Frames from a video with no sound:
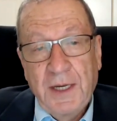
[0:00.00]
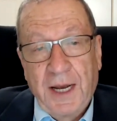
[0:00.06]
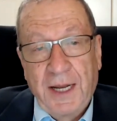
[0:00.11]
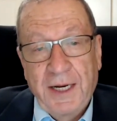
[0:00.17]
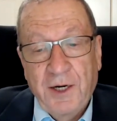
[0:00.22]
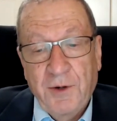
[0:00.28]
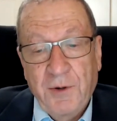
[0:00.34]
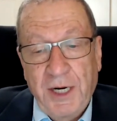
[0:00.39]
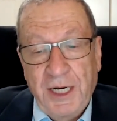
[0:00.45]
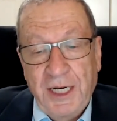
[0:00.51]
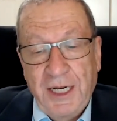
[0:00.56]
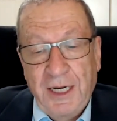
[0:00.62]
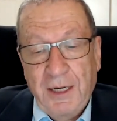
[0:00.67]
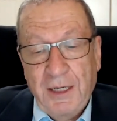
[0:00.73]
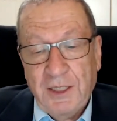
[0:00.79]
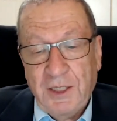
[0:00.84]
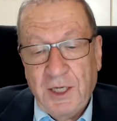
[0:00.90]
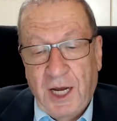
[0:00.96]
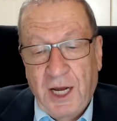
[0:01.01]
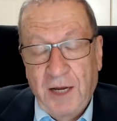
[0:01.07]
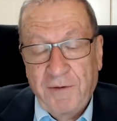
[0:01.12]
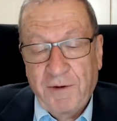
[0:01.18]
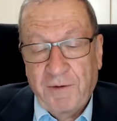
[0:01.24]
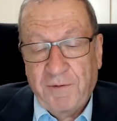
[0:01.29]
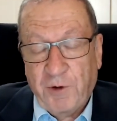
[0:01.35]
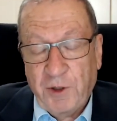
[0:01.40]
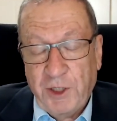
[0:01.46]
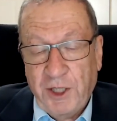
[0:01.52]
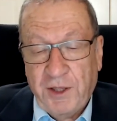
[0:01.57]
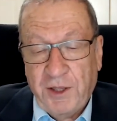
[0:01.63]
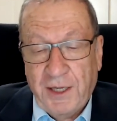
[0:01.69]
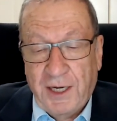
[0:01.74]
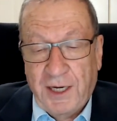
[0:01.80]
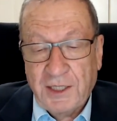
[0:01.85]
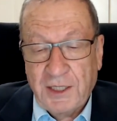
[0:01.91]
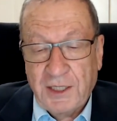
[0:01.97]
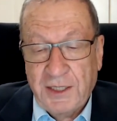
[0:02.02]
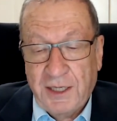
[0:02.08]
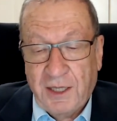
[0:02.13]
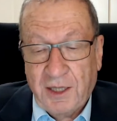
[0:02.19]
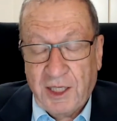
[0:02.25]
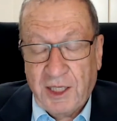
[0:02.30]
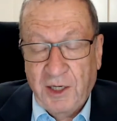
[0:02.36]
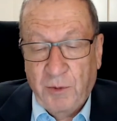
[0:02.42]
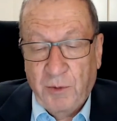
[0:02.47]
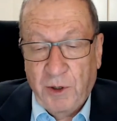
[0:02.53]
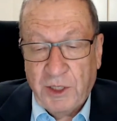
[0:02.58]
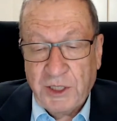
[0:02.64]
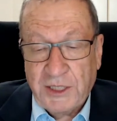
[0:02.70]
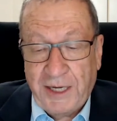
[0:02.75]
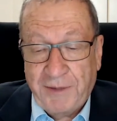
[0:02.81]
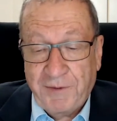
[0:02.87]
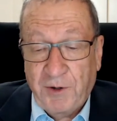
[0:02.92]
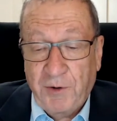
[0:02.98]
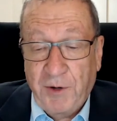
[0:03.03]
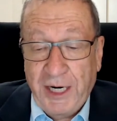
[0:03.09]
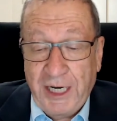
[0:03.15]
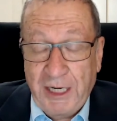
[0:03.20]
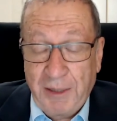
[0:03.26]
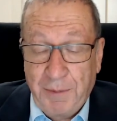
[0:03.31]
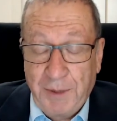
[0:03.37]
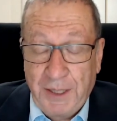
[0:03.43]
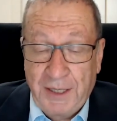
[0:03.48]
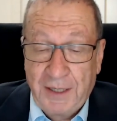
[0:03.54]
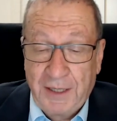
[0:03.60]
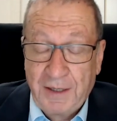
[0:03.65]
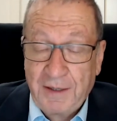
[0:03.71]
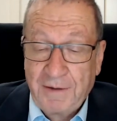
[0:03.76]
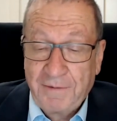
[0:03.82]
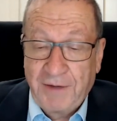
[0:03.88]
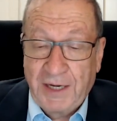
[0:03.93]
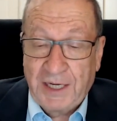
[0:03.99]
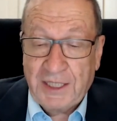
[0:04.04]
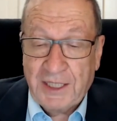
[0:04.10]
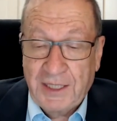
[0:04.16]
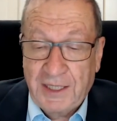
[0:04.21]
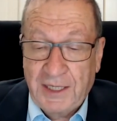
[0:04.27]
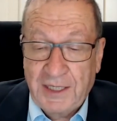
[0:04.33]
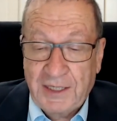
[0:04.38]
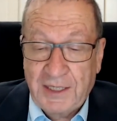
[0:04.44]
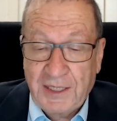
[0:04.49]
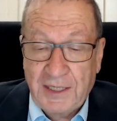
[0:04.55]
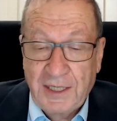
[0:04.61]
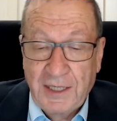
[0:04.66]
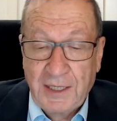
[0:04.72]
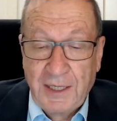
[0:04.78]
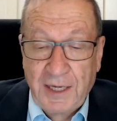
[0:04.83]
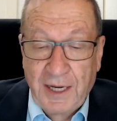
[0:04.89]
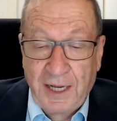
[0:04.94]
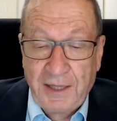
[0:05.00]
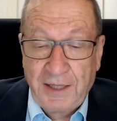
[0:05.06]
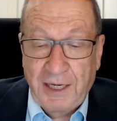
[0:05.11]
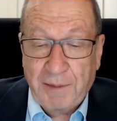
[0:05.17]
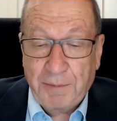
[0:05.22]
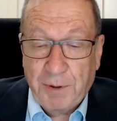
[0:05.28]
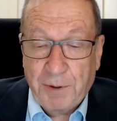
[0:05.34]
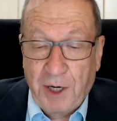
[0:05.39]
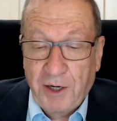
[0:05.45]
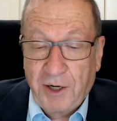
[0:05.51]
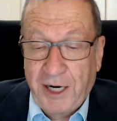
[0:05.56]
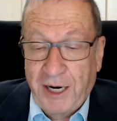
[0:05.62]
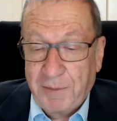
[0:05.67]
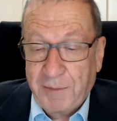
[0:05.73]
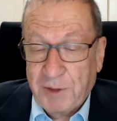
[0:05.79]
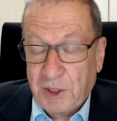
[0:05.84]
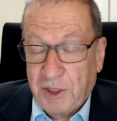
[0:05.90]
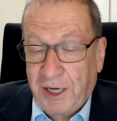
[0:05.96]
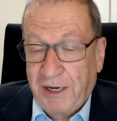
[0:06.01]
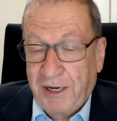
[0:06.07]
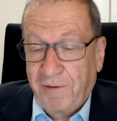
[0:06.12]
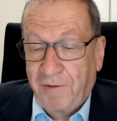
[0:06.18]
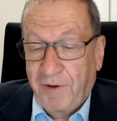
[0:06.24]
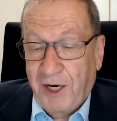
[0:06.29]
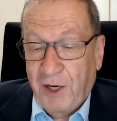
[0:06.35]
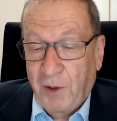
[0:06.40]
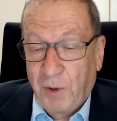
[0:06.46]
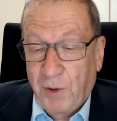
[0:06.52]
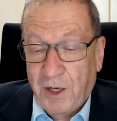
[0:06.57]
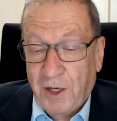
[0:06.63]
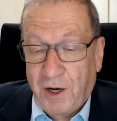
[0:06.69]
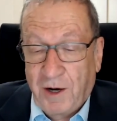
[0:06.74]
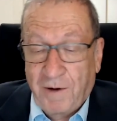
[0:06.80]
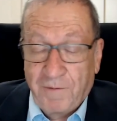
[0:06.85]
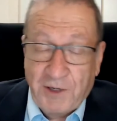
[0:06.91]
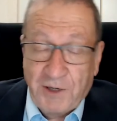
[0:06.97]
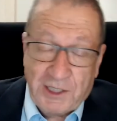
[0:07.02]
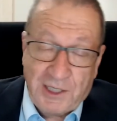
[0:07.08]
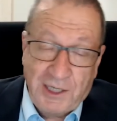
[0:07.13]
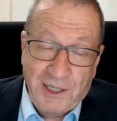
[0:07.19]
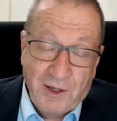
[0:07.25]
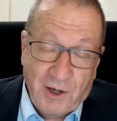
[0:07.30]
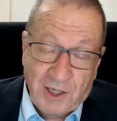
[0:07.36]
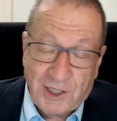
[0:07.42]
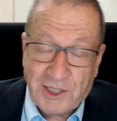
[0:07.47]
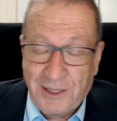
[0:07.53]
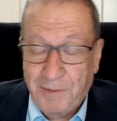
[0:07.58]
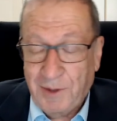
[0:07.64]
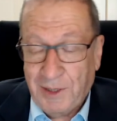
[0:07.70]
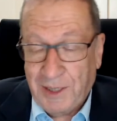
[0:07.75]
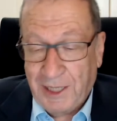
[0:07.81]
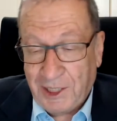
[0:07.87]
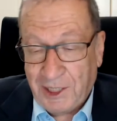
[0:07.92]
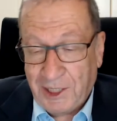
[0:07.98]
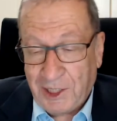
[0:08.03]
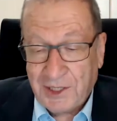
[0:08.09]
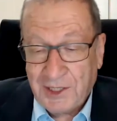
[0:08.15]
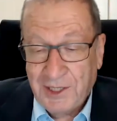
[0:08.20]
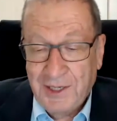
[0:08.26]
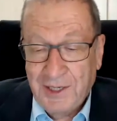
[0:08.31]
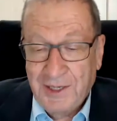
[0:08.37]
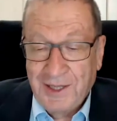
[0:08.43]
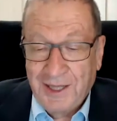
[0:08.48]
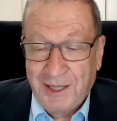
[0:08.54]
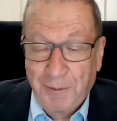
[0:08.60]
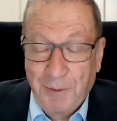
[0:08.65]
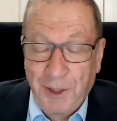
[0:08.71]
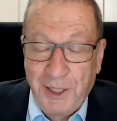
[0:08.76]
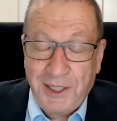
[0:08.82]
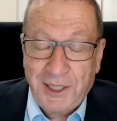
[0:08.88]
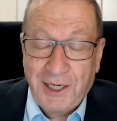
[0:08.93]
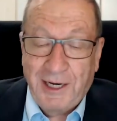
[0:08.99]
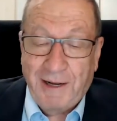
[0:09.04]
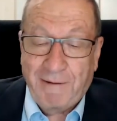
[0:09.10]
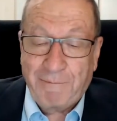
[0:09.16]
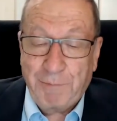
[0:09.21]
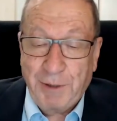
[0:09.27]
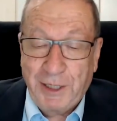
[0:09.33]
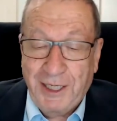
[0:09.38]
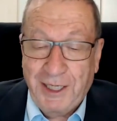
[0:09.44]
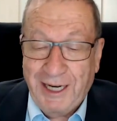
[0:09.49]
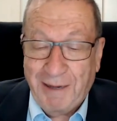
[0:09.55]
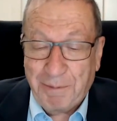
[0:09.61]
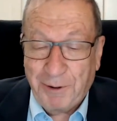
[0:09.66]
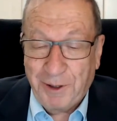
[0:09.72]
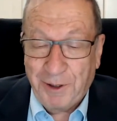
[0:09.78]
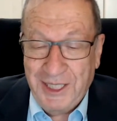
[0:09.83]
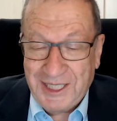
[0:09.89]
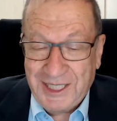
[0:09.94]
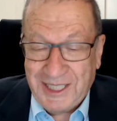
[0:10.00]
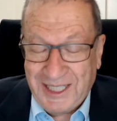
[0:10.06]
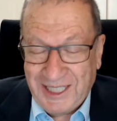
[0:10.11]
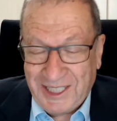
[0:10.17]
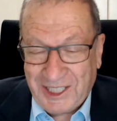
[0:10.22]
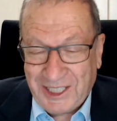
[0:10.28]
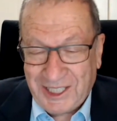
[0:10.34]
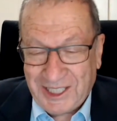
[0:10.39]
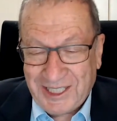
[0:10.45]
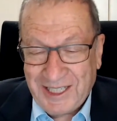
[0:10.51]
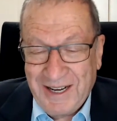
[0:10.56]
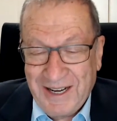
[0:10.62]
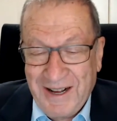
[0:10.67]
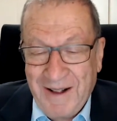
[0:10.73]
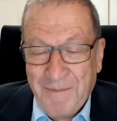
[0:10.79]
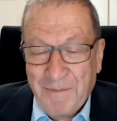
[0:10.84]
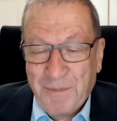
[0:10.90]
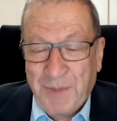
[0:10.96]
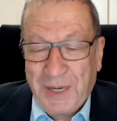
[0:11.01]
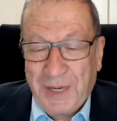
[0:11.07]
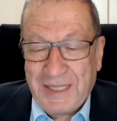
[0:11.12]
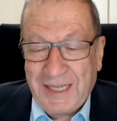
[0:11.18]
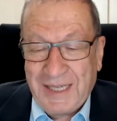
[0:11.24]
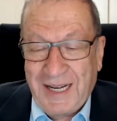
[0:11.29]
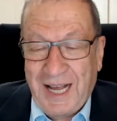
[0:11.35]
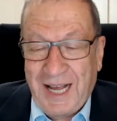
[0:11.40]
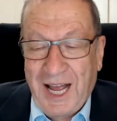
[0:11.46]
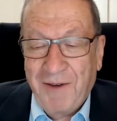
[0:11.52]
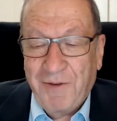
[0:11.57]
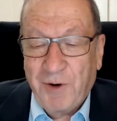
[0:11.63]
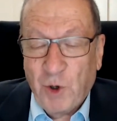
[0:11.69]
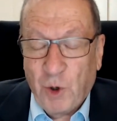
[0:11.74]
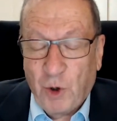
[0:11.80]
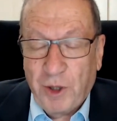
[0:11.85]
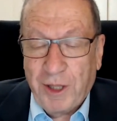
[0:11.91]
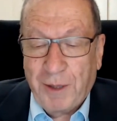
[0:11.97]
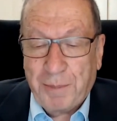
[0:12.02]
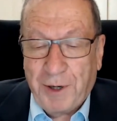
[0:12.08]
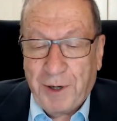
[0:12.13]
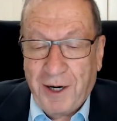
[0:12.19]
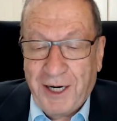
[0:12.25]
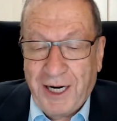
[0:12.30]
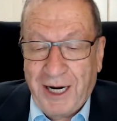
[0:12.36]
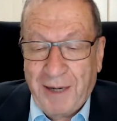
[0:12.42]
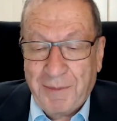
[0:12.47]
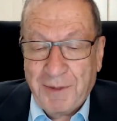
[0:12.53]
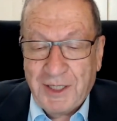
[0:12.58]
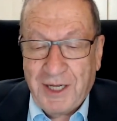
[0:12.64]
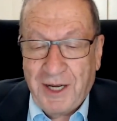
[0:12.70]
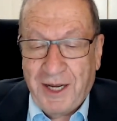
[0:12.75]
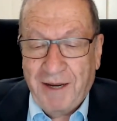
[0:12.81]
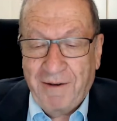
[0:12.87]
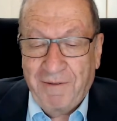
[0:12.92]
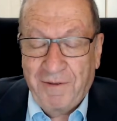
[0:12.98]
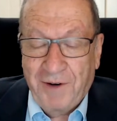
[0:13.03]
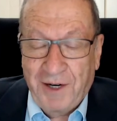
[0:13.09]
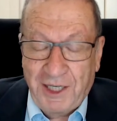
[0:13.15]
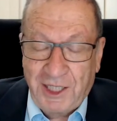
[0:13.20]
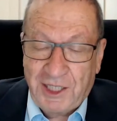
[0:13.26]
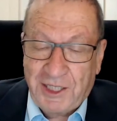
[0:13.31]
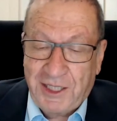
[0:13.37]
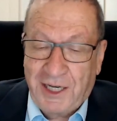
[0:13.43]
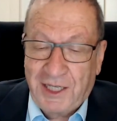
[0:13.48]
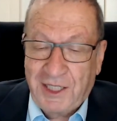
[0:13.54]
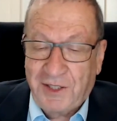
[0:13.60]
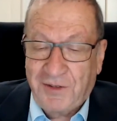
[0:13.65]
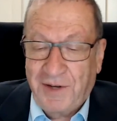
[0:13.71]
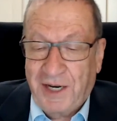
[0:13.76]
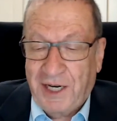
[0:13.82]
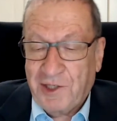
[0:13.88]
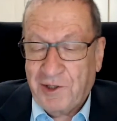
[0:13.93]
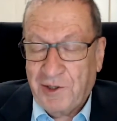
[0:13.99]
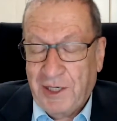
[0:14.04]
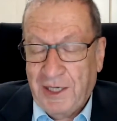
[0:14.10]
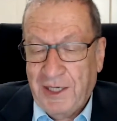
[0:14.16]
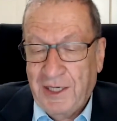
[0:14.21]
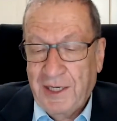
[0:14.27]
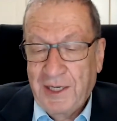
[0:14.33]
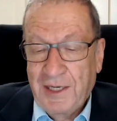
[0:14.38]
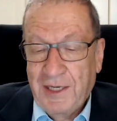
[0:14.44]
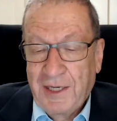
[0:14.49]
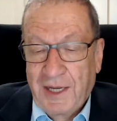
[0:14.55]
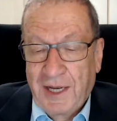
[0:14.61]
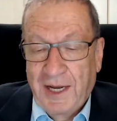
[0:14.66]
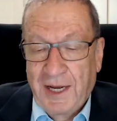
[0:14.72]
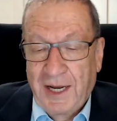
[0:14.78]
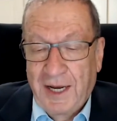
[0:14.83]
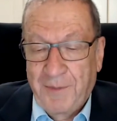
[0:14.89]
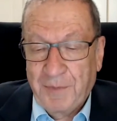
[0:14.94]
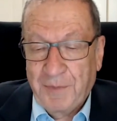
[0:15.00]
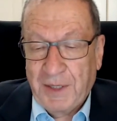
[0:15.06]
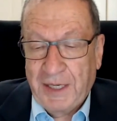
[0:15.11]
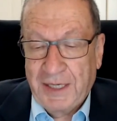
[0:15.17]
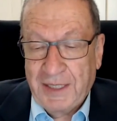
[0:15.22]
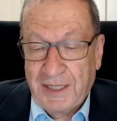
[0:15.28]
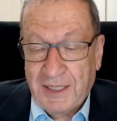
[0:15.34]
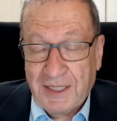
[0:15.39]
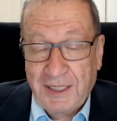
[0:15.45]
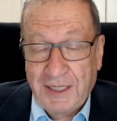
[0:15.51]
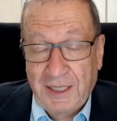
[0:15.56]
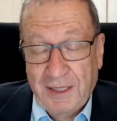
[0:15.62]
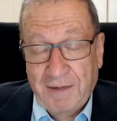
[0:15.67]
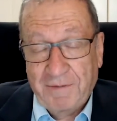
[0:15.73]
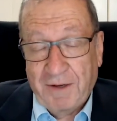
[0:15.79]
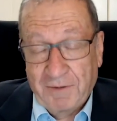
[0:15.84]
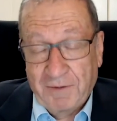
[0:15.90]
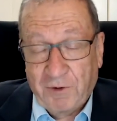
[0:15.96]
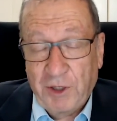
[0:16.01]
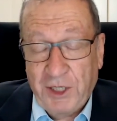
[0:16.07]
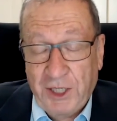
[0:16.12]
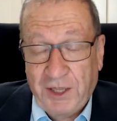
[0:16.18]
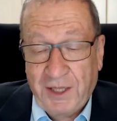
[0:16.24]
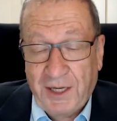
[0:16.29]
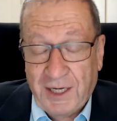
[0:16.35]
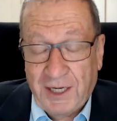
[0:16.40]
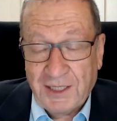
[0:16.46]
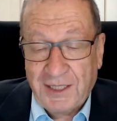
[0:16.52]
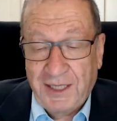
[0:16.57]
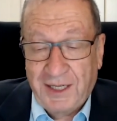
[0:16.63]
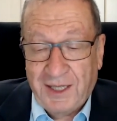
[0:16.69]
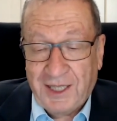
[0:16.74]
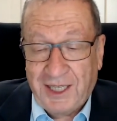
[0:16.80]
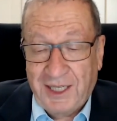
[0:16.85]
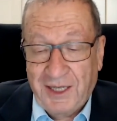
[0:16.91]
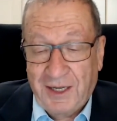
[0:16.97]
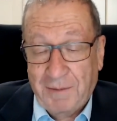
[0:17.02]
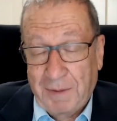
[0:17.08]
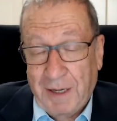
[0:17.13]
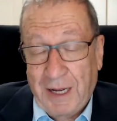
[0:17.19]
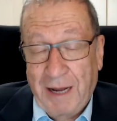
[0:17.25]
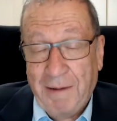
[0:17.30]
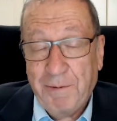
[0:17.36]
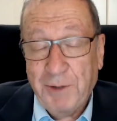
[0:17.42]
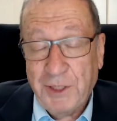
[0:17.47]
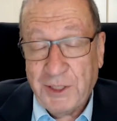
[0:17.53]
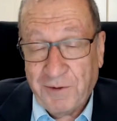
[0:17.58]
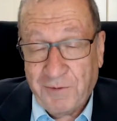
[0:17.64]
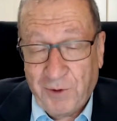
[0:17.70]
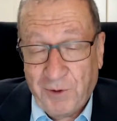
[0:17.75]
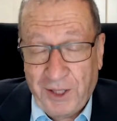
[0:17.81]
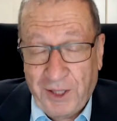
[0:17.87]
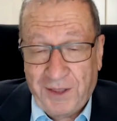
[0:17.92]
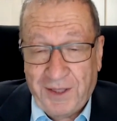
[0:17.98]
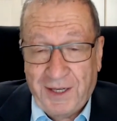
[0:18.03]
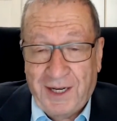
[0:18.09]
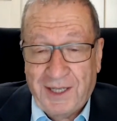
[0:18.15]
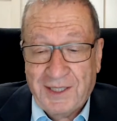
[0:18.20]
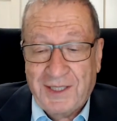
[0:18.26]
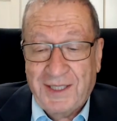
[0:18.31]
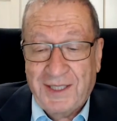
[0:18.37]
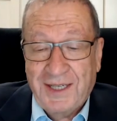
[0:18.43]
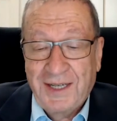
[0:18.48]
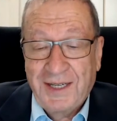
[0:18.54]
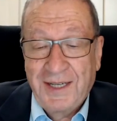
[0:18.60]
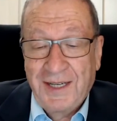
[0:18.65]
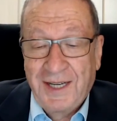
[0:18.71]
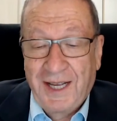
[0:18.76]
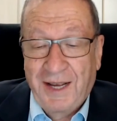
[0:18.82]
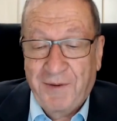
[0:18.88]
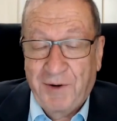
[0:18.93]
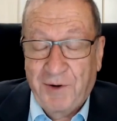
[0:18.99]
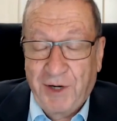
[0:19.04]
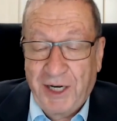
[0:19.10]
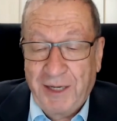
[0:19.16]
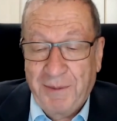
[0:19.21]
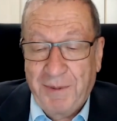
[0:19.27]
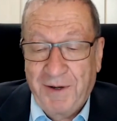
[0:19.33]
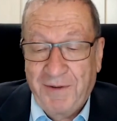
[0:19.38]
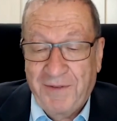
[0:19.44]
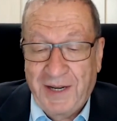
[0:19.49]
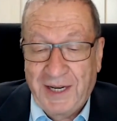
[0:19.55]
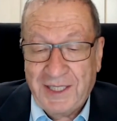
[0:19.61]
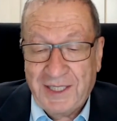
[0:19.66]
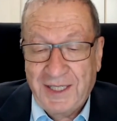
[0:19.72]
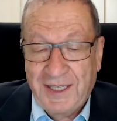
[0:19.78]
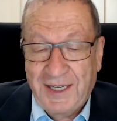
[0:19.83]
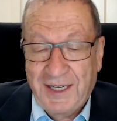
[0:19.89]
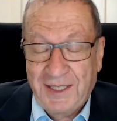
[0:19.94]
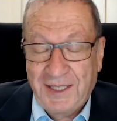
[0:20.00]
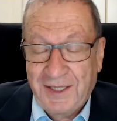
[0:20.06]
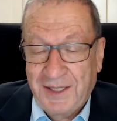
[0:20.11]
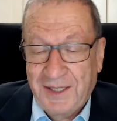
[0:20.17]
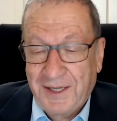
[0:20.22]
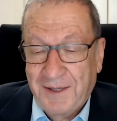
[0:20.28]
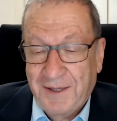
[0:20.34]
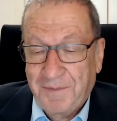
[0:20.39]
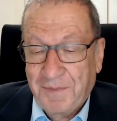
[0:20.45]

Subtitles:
And already over 40,000 healthcare workers have already been vaccinated. And that program is going very well. Obviously, there are some glitches. The media love picking up on these glitches. But overall, the program is going very satisfactorily. And I said 40,000 healthcare, upwards of 40,000 have already been vaccinated.